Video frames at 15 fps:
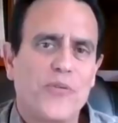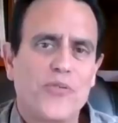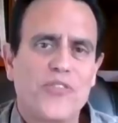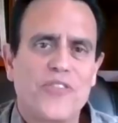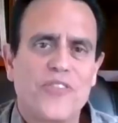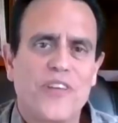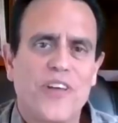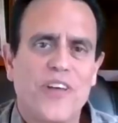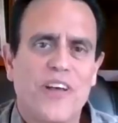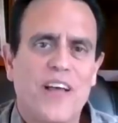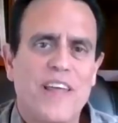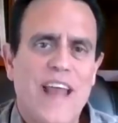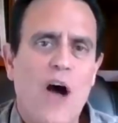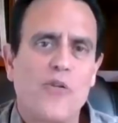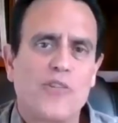It was
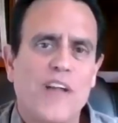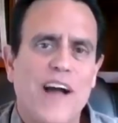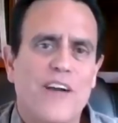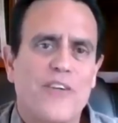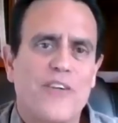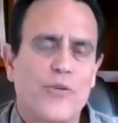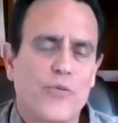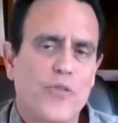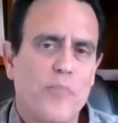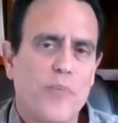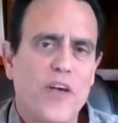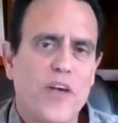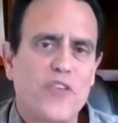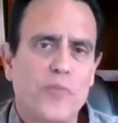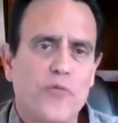an outlier. It was the
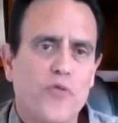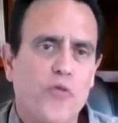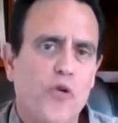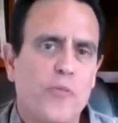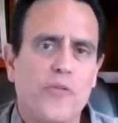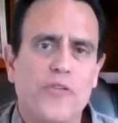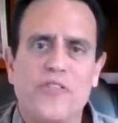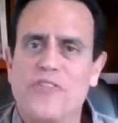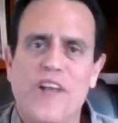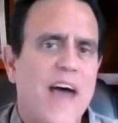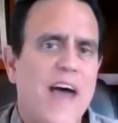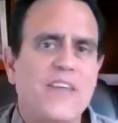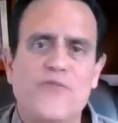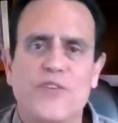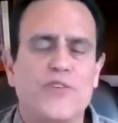best performer and
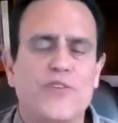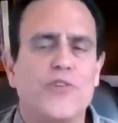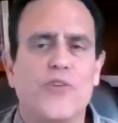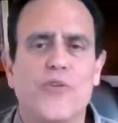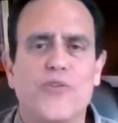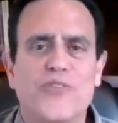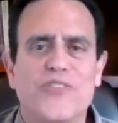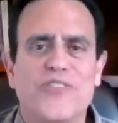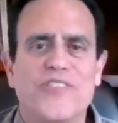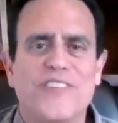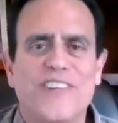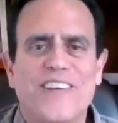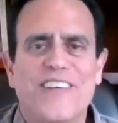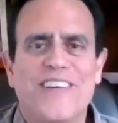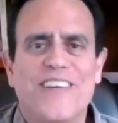not even close. And
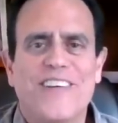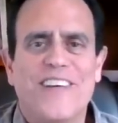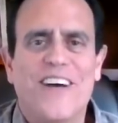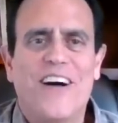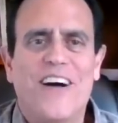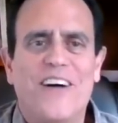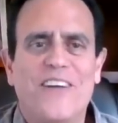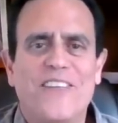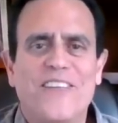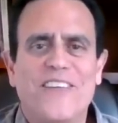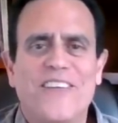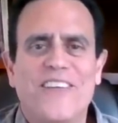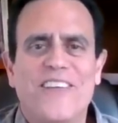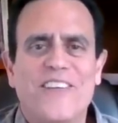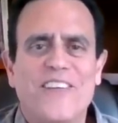
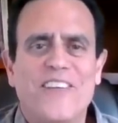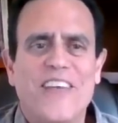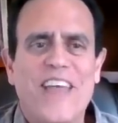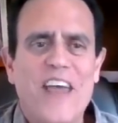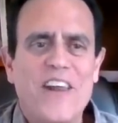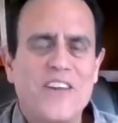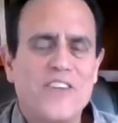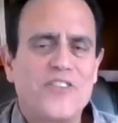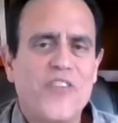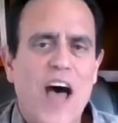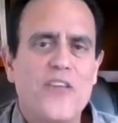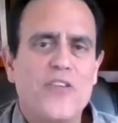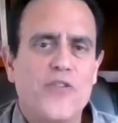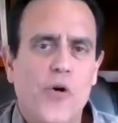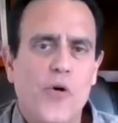Canada's
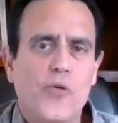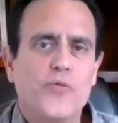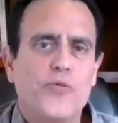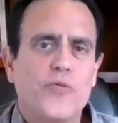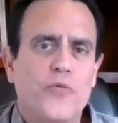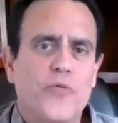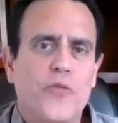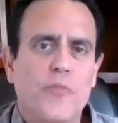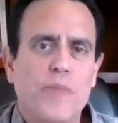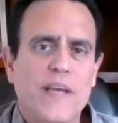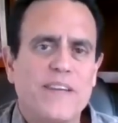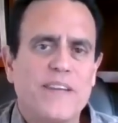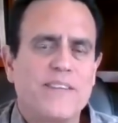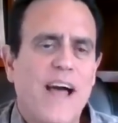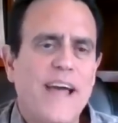not known for
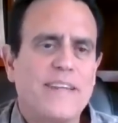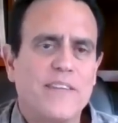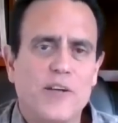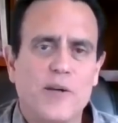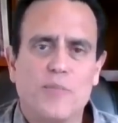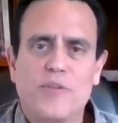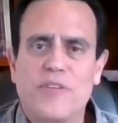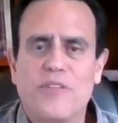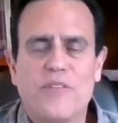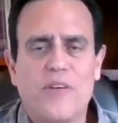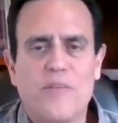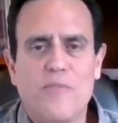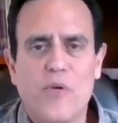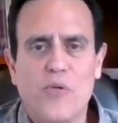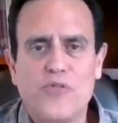being tight-lipped.
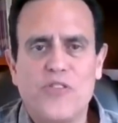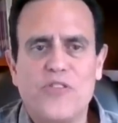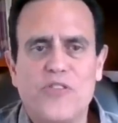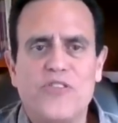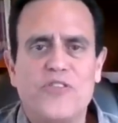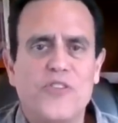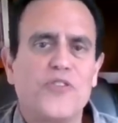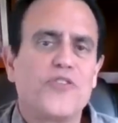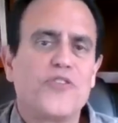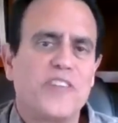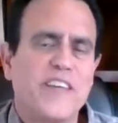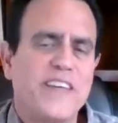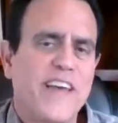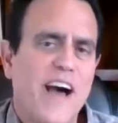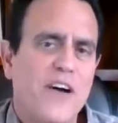Most of these deals
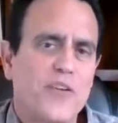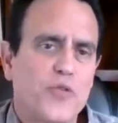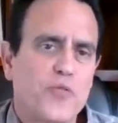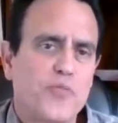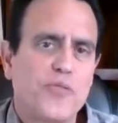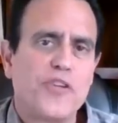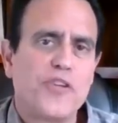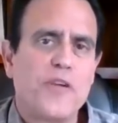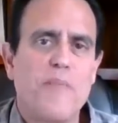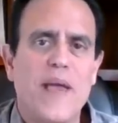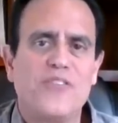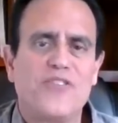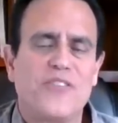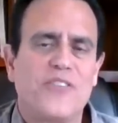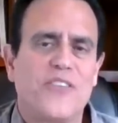leak out. It was pretty
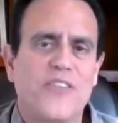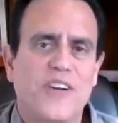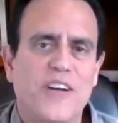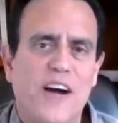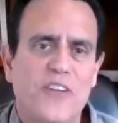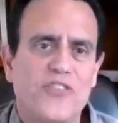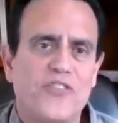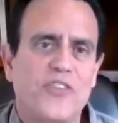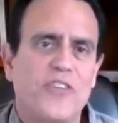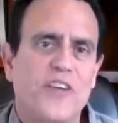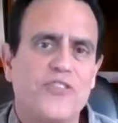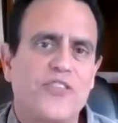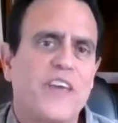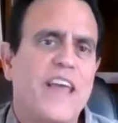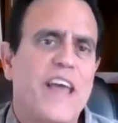amazing that the
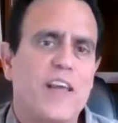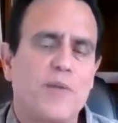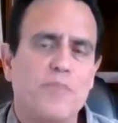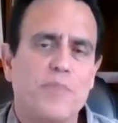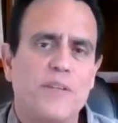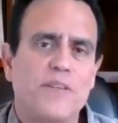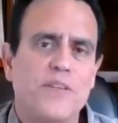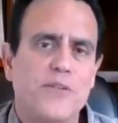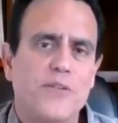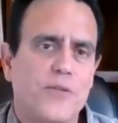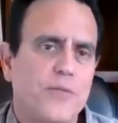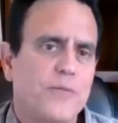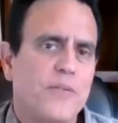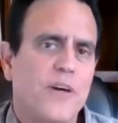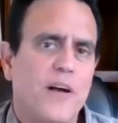Constellation Canopy
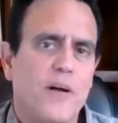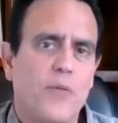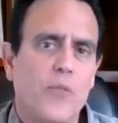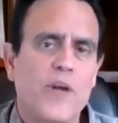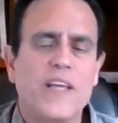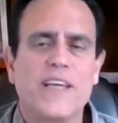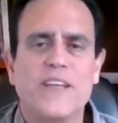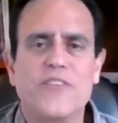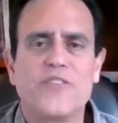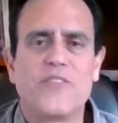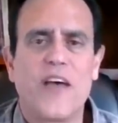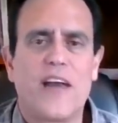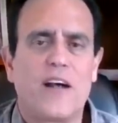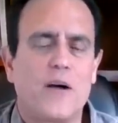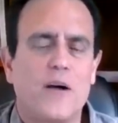deal went
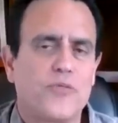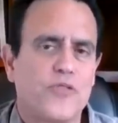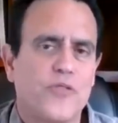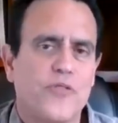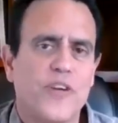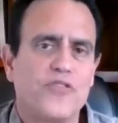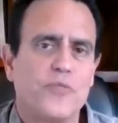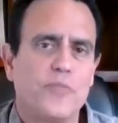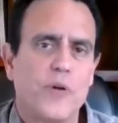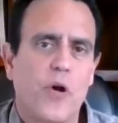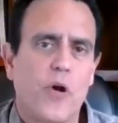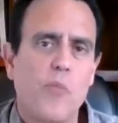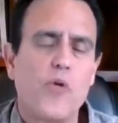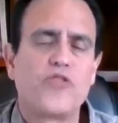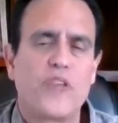against that observation. But
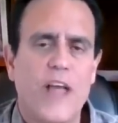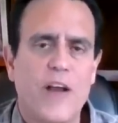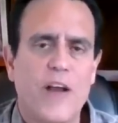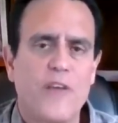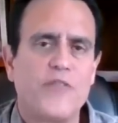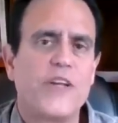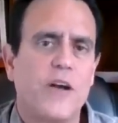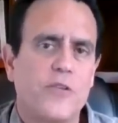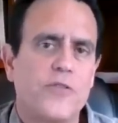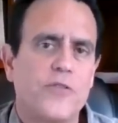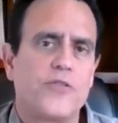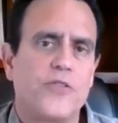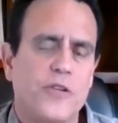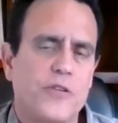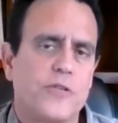almost every
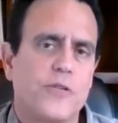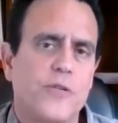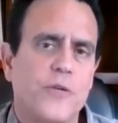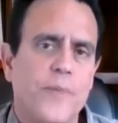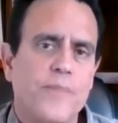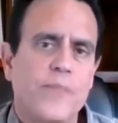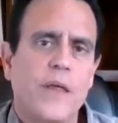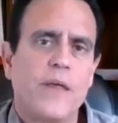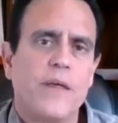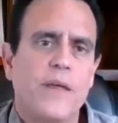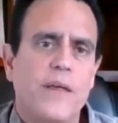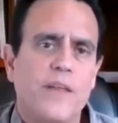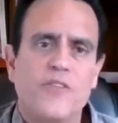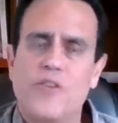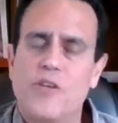other deal,
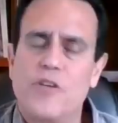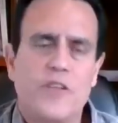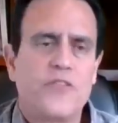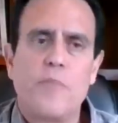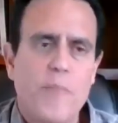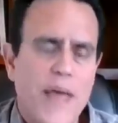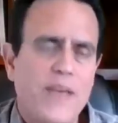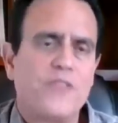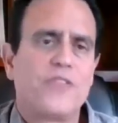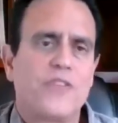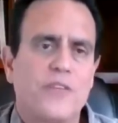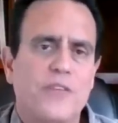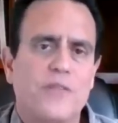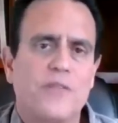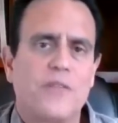it's
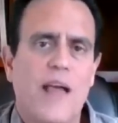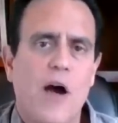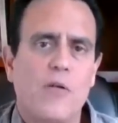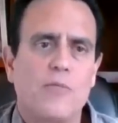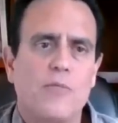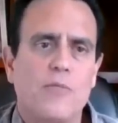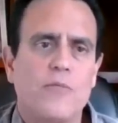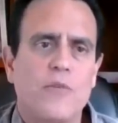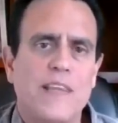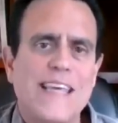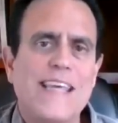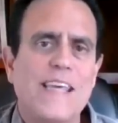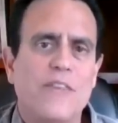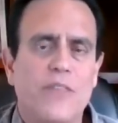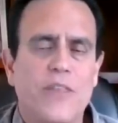amazing how
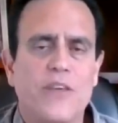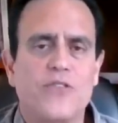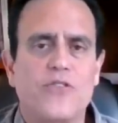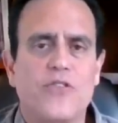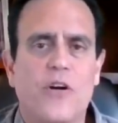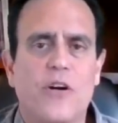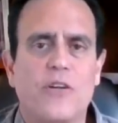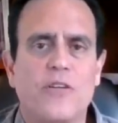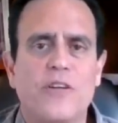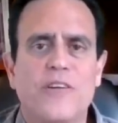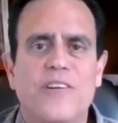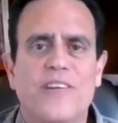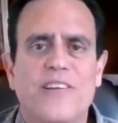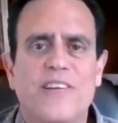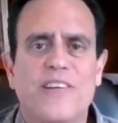leaky things are
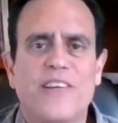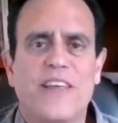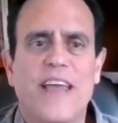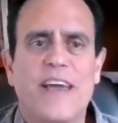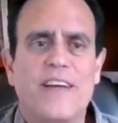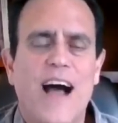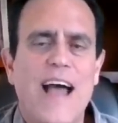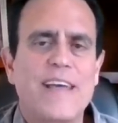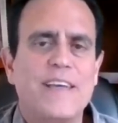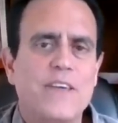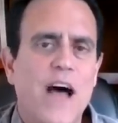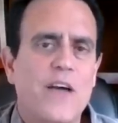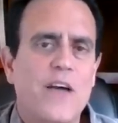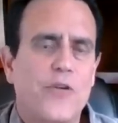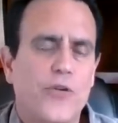in Canada. I had
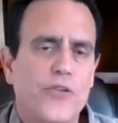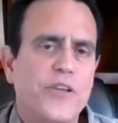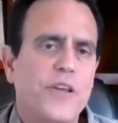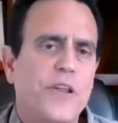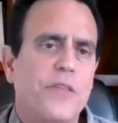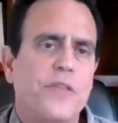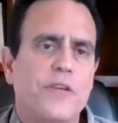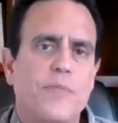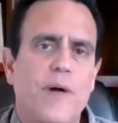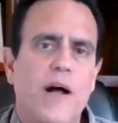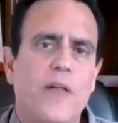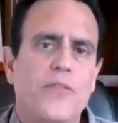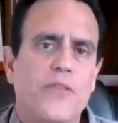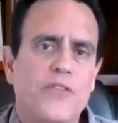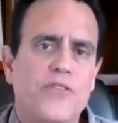not heard anything
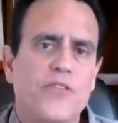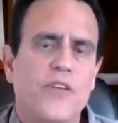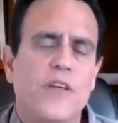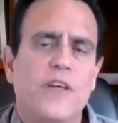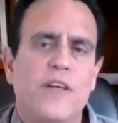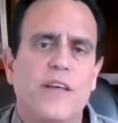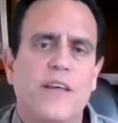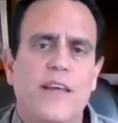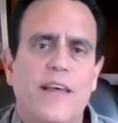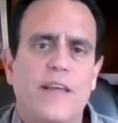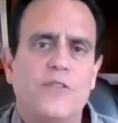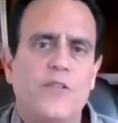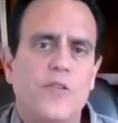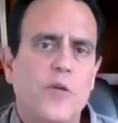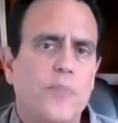about this.
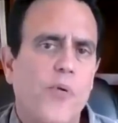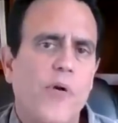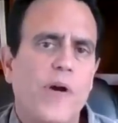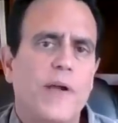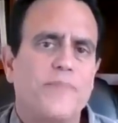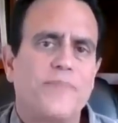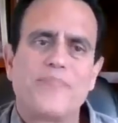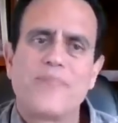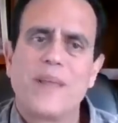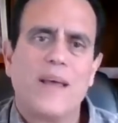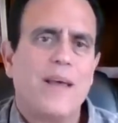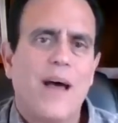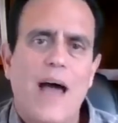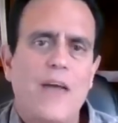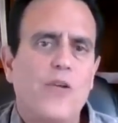And to the point,
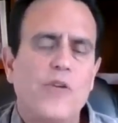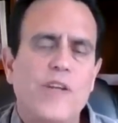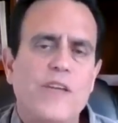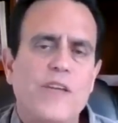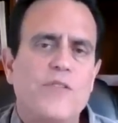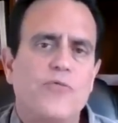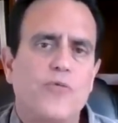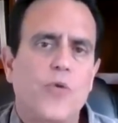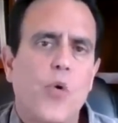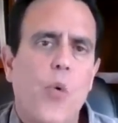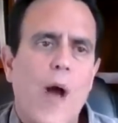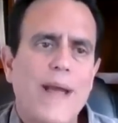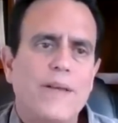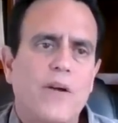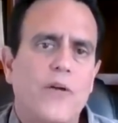I don't even
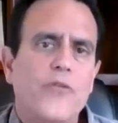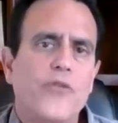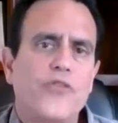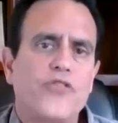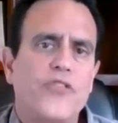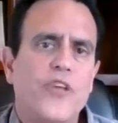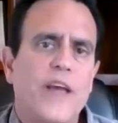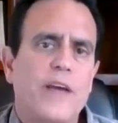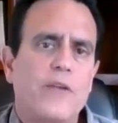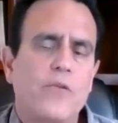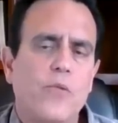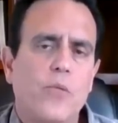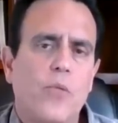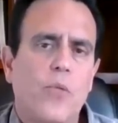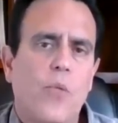quite
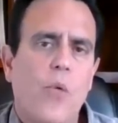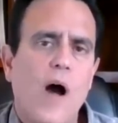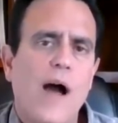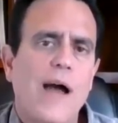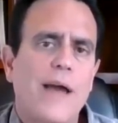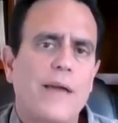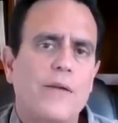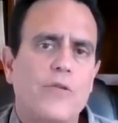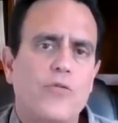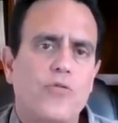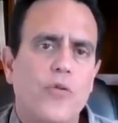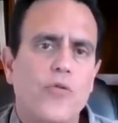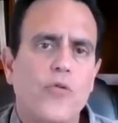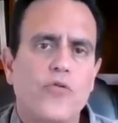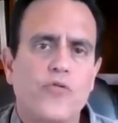understand why
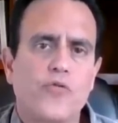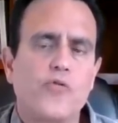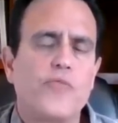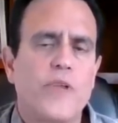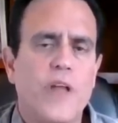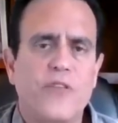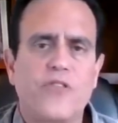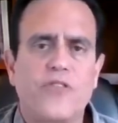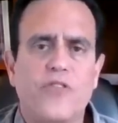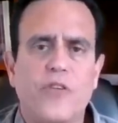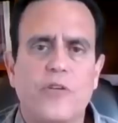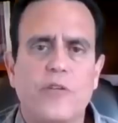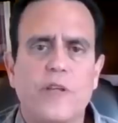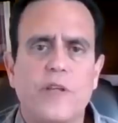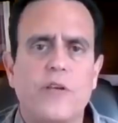Cronos Group
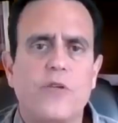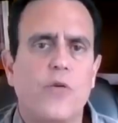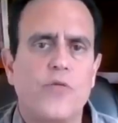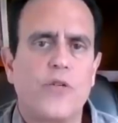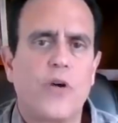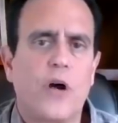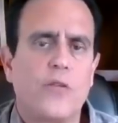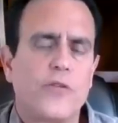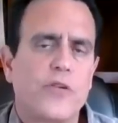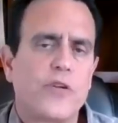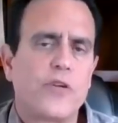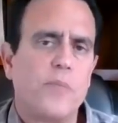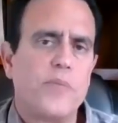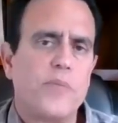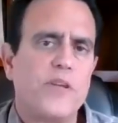necessarily over other
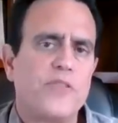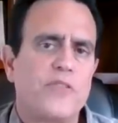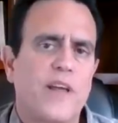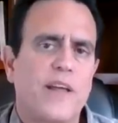companies.